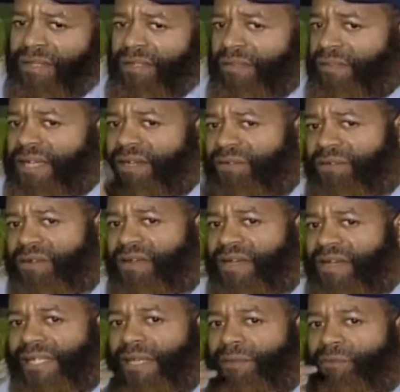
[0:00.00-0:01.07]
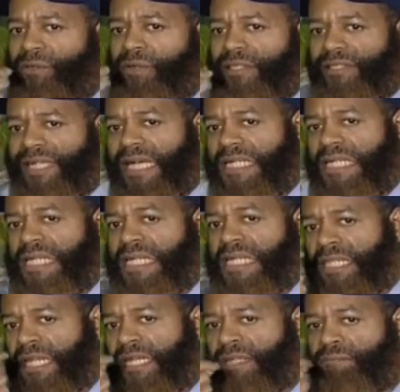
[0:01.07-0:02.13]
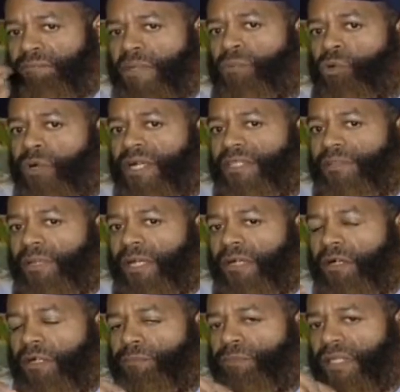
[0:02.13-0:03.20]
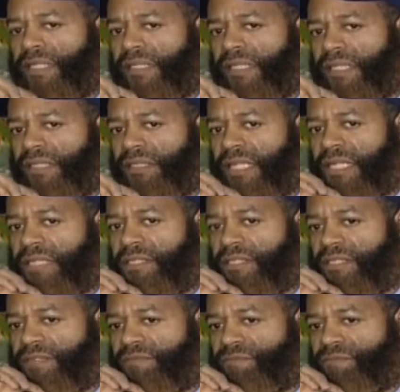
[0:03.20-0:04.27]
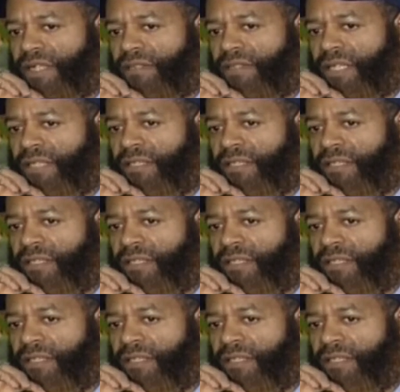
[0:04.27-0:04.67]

later on, I came across a hadith. I didn't memorize it by heart, but it said to the effect that